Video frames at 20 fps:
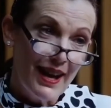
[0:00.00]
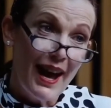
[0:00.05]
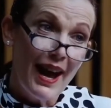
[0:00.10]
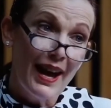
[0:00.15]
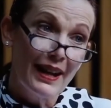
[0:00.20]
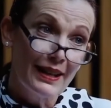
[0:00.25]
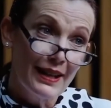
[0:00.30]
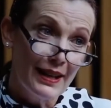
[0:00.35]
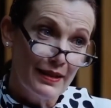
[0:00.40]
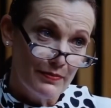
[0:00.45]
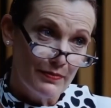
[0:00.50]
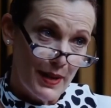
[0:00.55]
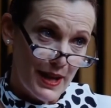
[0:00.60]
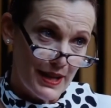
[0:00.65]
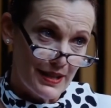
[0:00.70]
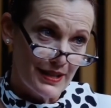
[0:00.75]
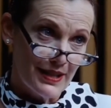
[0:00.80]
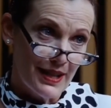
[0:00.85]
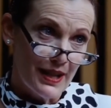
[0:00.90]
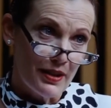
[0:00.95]
I love
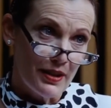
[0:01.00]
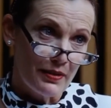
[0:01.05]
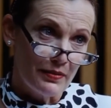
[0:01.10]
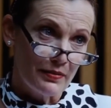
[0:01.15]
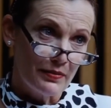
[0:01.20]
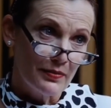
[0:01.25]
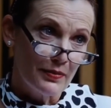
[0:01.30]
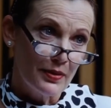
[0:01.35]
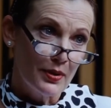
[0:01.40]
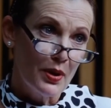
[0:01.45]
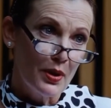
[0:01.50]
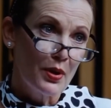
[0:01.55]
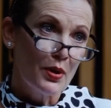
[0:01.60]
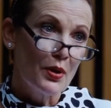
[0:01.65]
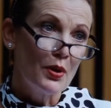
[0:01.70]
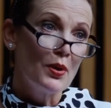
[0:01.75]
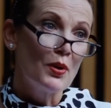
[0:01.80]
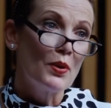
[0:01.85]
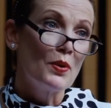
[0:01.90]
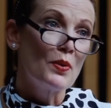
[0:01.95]
myself.
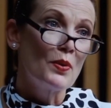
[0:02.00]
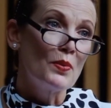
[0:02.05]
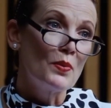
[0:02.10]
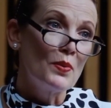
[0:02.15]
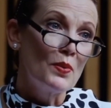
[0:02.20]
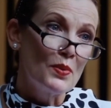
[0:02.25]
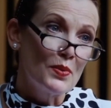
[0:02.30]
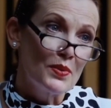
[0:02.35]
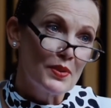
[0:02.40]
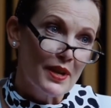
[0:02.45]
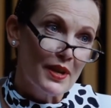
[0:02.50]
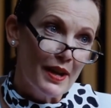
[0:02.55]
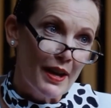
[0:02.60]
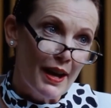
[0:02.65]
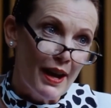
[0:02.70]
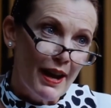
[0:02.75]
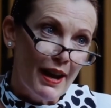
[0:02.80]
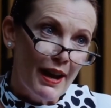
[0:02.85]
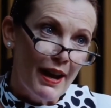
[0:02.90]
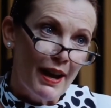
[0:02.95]

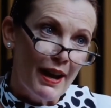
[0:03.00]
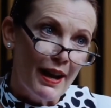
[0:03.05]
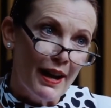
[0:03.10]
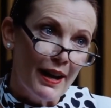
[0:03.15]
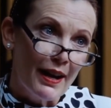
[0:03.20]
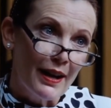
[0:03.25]
sa.